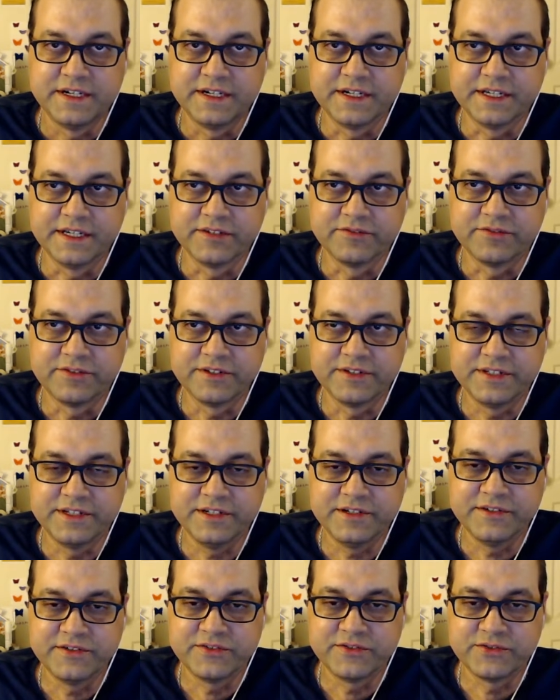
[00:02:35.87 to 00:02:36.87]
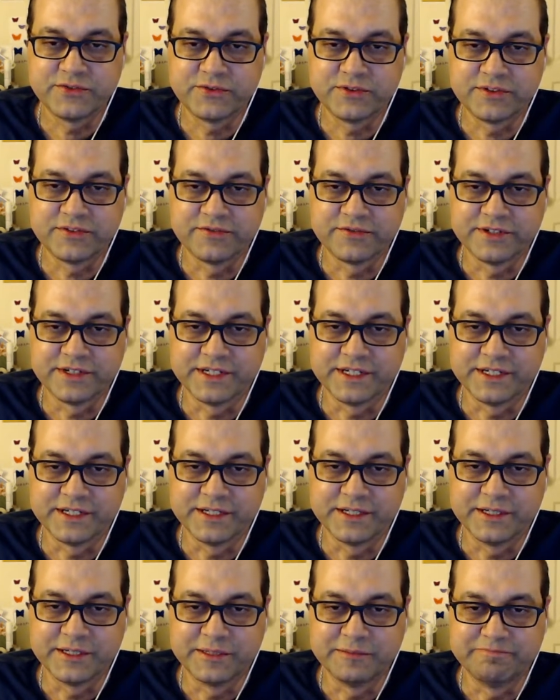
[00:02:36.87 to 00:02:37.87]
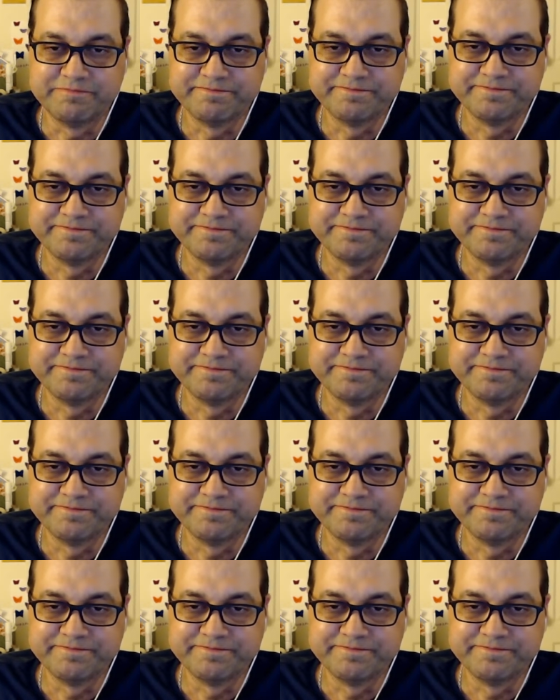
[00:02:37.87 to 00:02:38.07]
And Frontier is sort of how